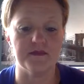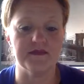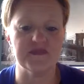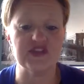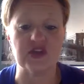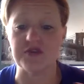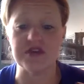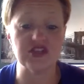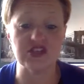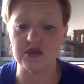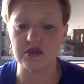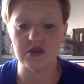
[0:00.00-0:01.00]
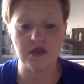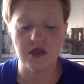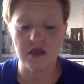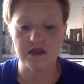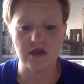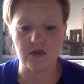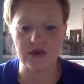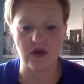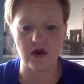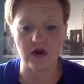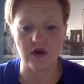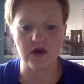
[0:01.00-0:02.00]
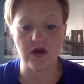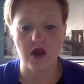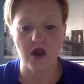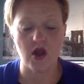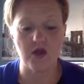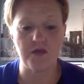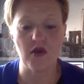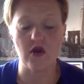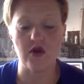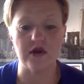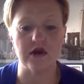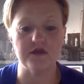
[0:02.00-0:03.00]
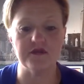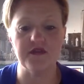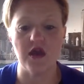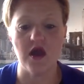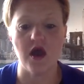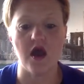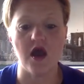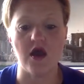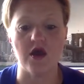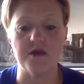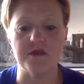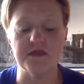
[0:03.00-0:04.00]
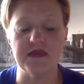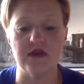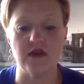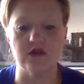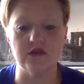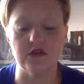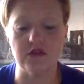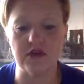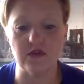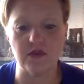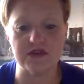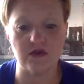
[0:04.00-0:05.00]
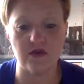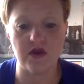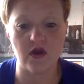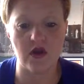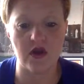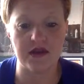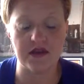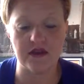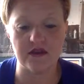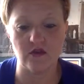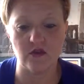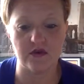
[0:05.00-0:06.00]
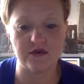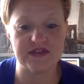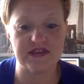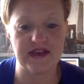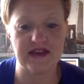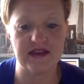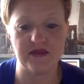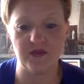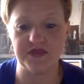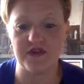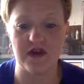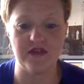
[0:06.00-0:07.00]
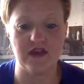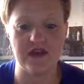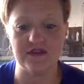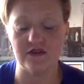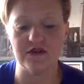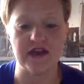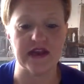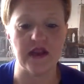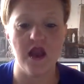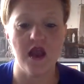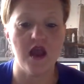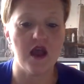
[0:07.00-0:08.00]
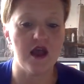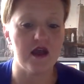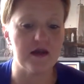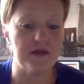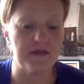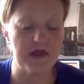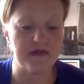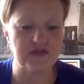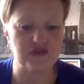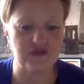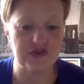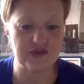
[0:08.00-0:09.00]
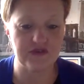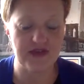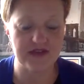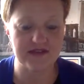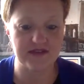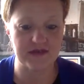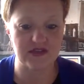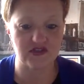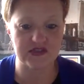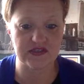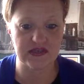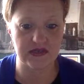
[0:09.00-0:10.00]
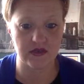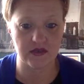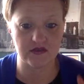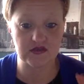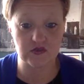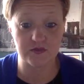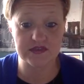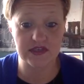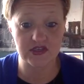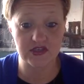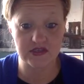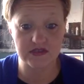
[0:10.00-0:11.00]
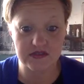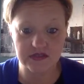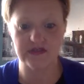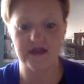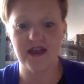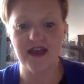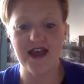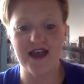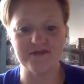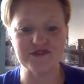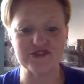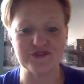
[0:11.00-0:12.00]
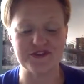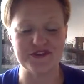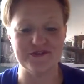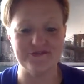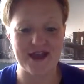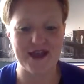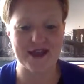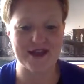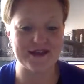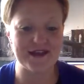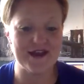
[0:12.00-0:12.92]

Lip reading: generation that we are a part of. Look at what's going on in the world today with online learning. I'm sure you've had some interesting Zoom sessions. I'm sure that you've had,